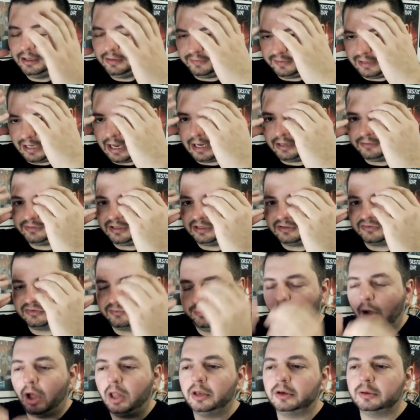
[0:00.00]
the eyes get
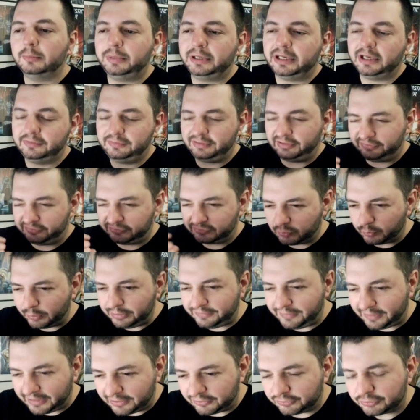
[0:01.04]
smaller because he's
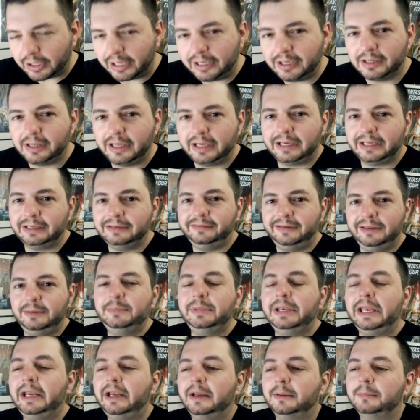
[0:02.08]
squinting and trying to like
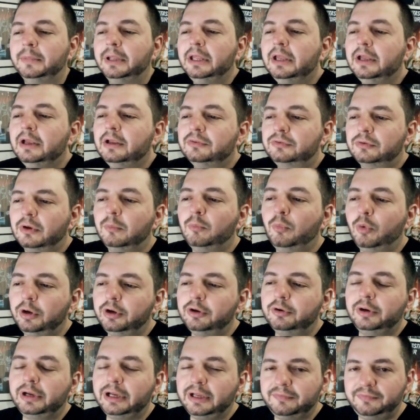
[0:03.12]
intimidate him. So I'm
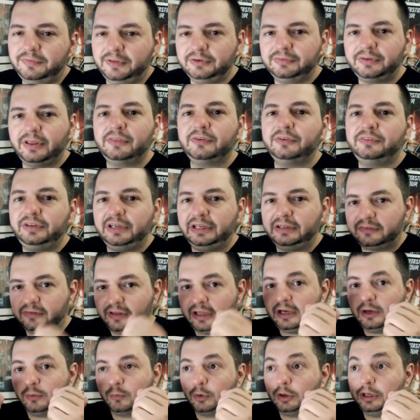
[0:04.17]
wondering if there's other scenes
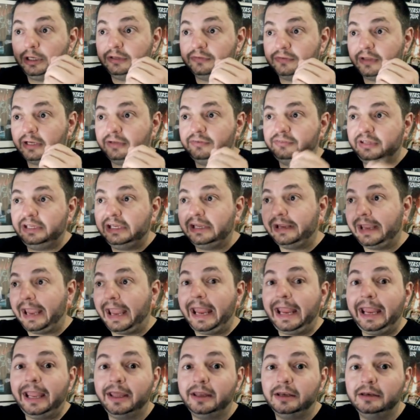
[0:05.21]
later where he's like seeing
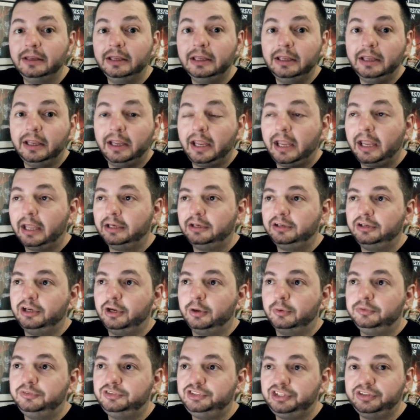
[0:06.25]
Anne and, you
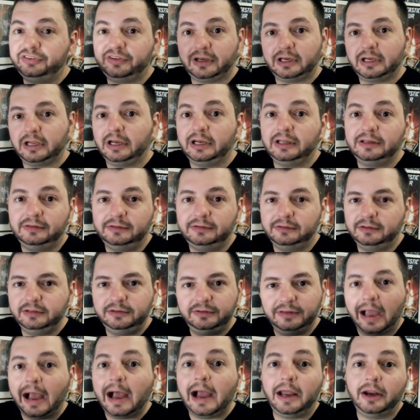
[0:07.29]
know, she's like gonna
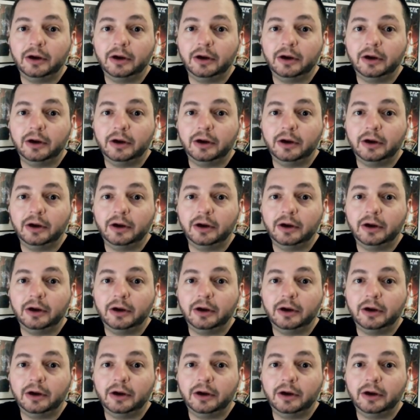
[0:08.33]
die